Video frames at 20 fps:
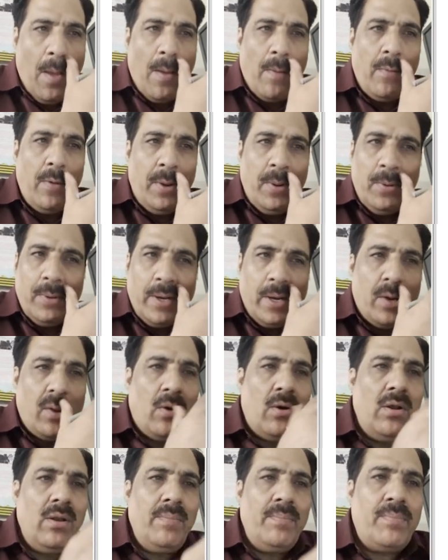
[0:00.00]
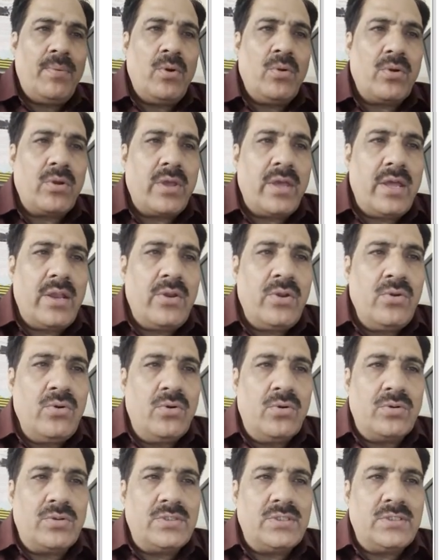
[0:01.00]
We know that all
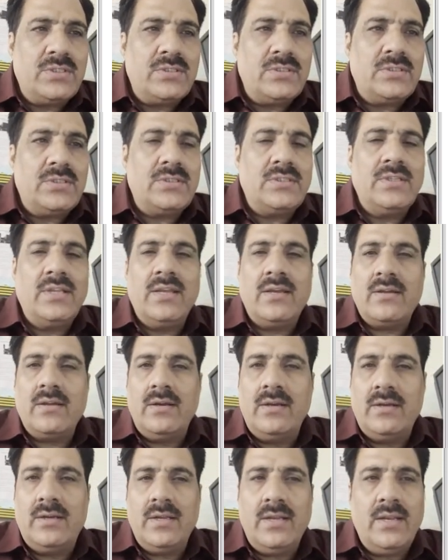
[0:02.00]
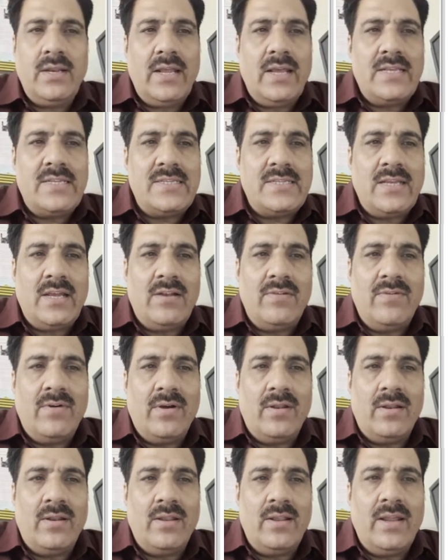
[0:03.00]
prokaryotes, they contain a cell
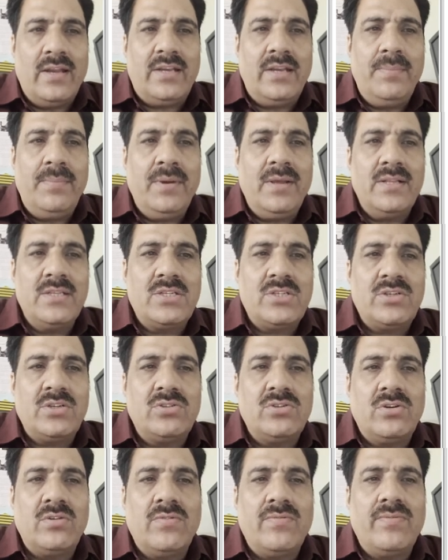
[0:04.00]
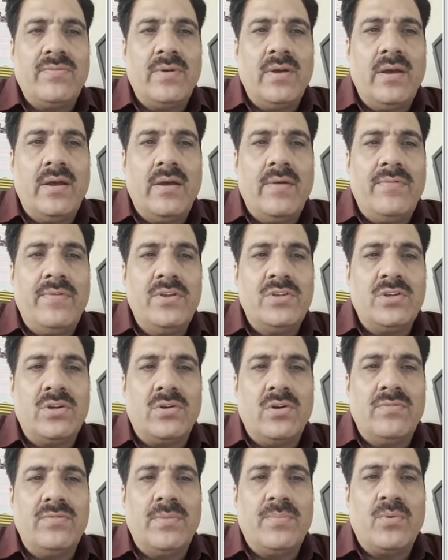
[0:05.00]
wall. A typical structure of feature
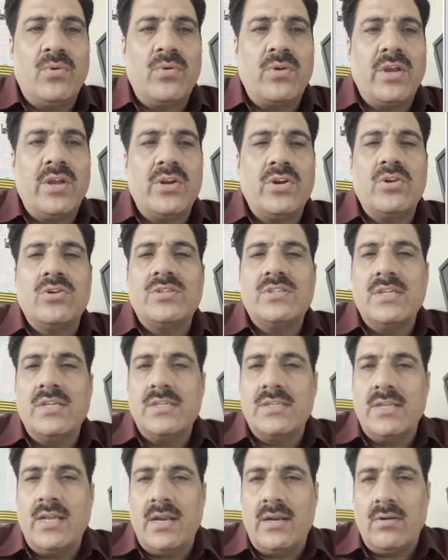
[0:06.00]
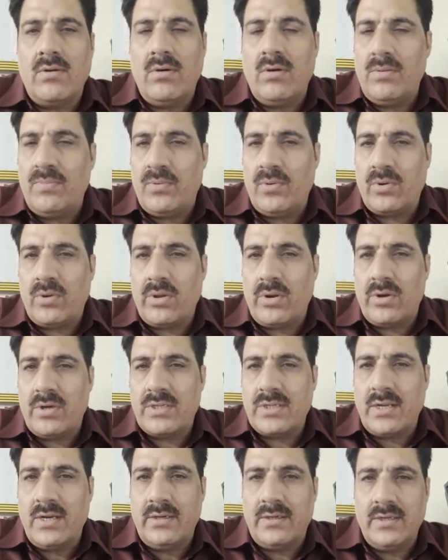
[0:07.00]
of the prokaryotes is that all
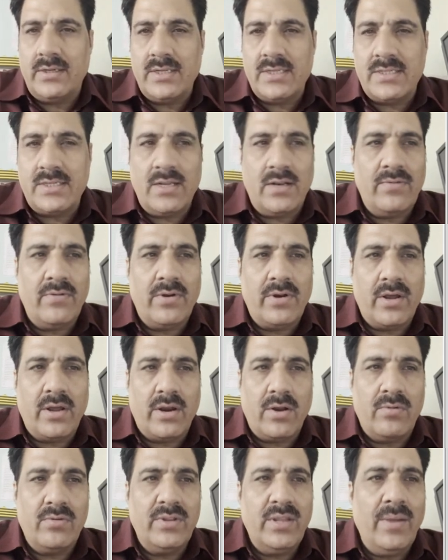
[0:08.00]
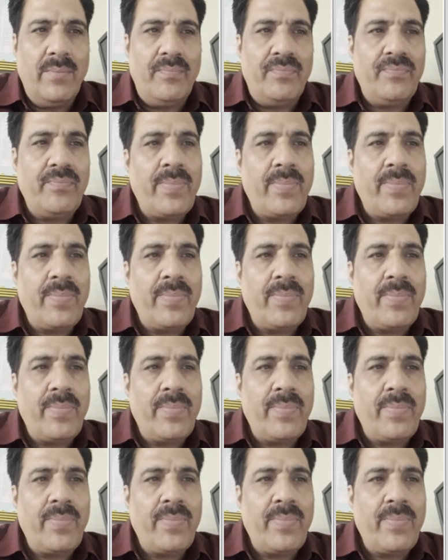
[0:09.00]
prokaryotes contain a cell wall around them.